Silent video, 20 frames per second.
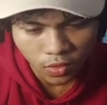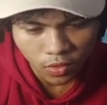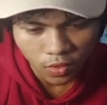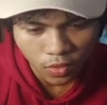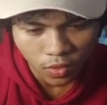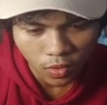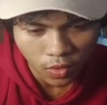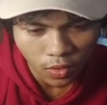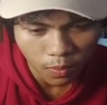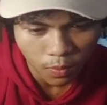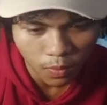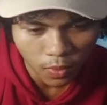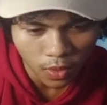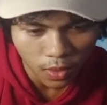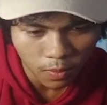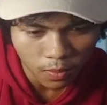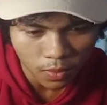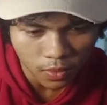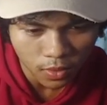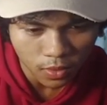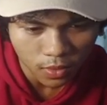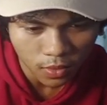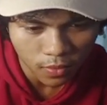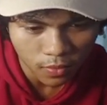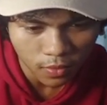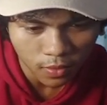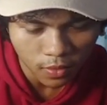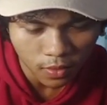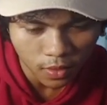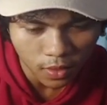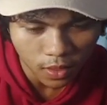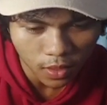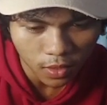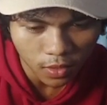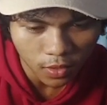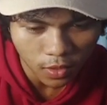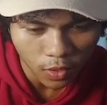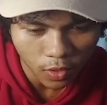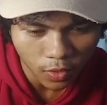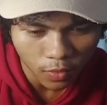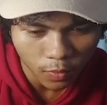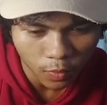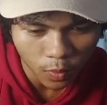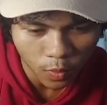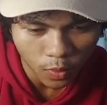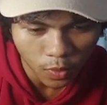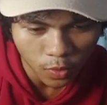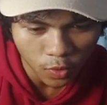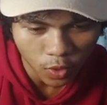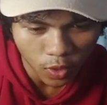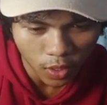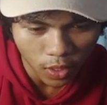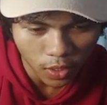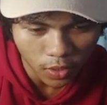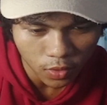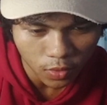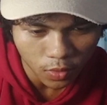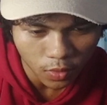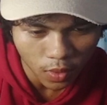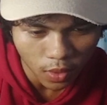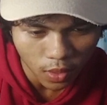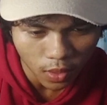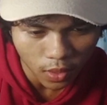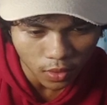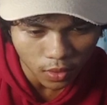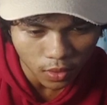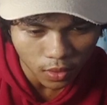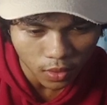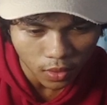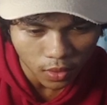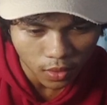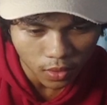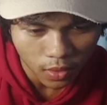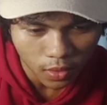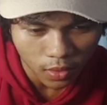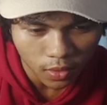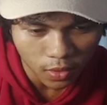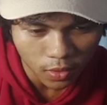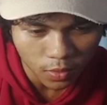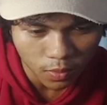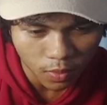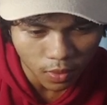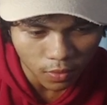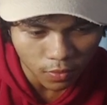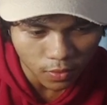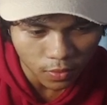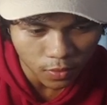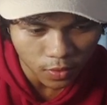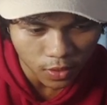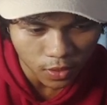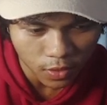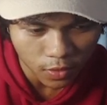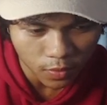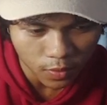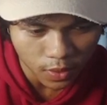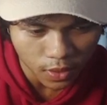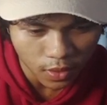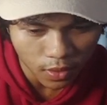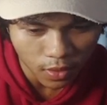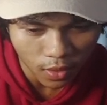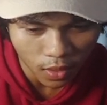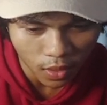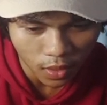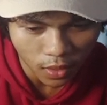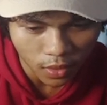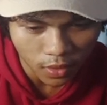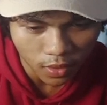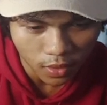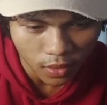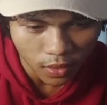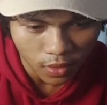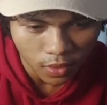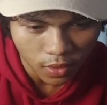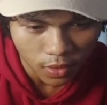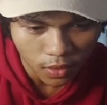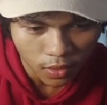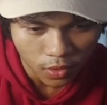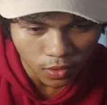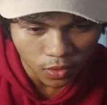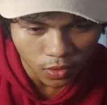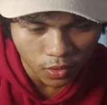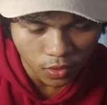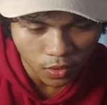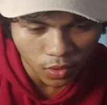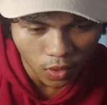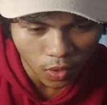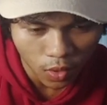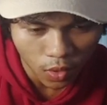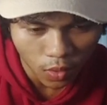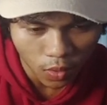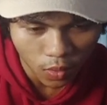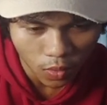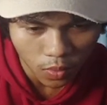So the purpose of so if you will try to run this BufferedReader read line, so